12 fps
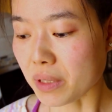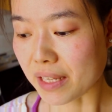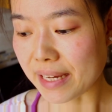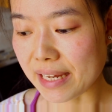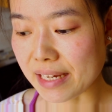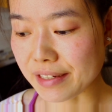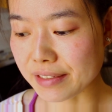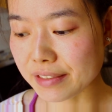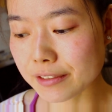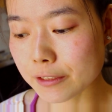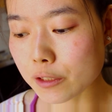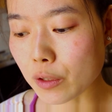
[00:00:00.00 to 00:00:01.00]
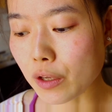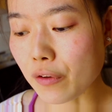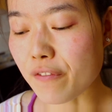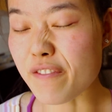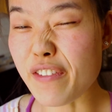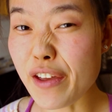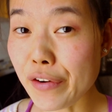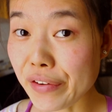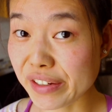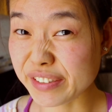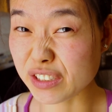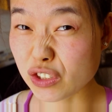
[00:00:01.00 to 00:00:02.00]
bland,
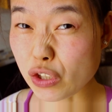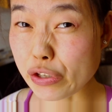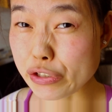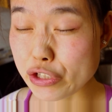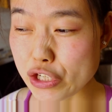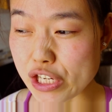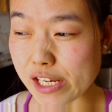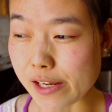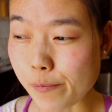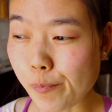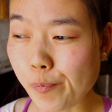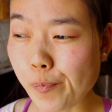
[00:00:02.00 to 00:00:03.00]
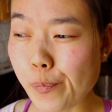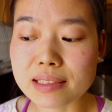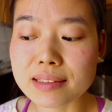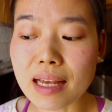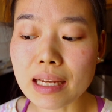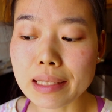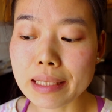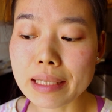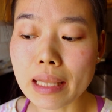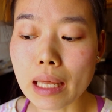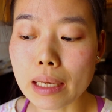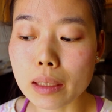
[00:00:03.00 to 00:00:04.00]
very starchy, exactly
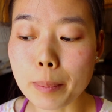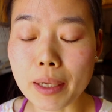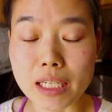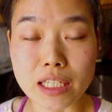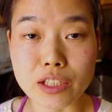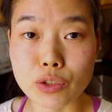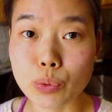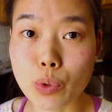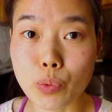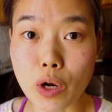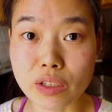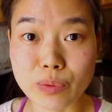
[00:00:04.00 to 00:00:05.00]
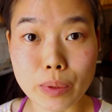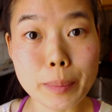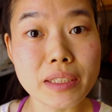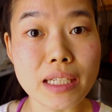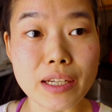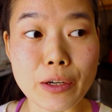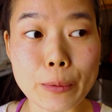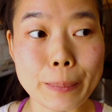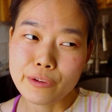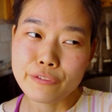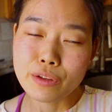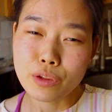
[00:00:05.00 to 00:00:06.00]
like biting into a raw sweet potato.
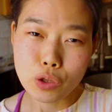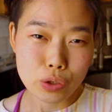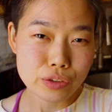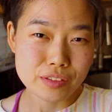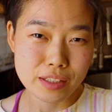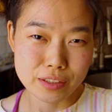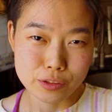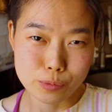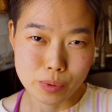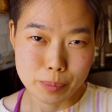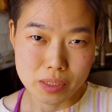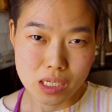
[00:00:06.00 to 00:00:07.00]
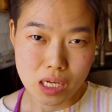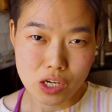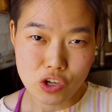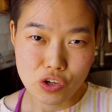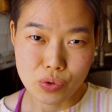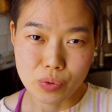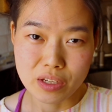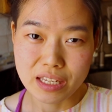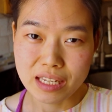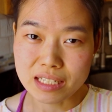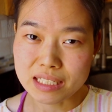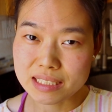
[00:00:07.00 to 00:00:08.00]
If it looks like a sweet potato
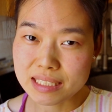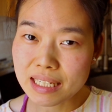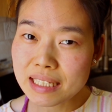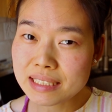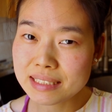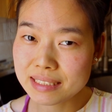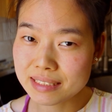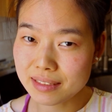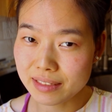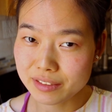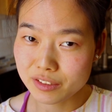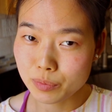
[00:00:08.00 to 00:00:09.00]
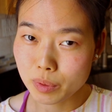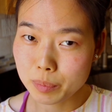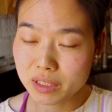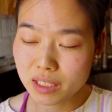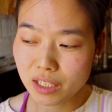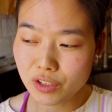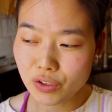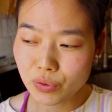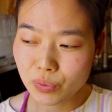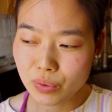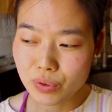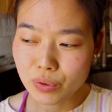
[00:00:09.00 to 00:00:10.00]
and it tastes like a sweet
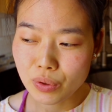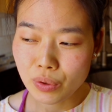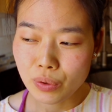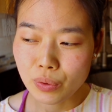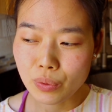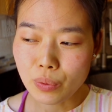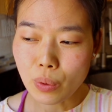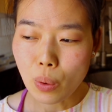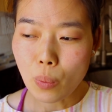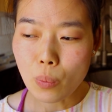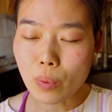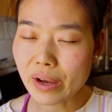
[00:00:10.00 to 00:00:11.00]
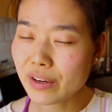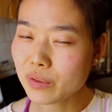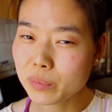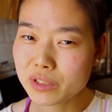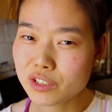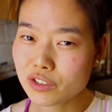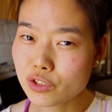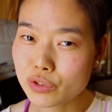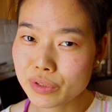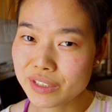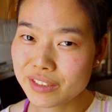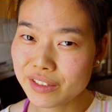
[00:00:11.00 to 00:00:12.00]
potato, why don't we just
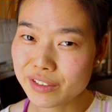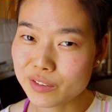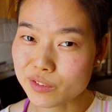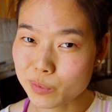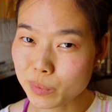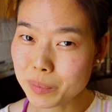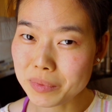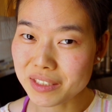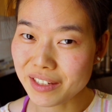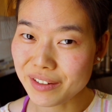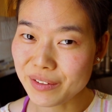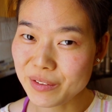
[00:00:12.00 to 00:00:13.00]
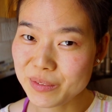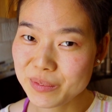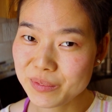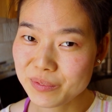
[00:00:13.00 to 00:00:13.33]
treat it like a sweet potato?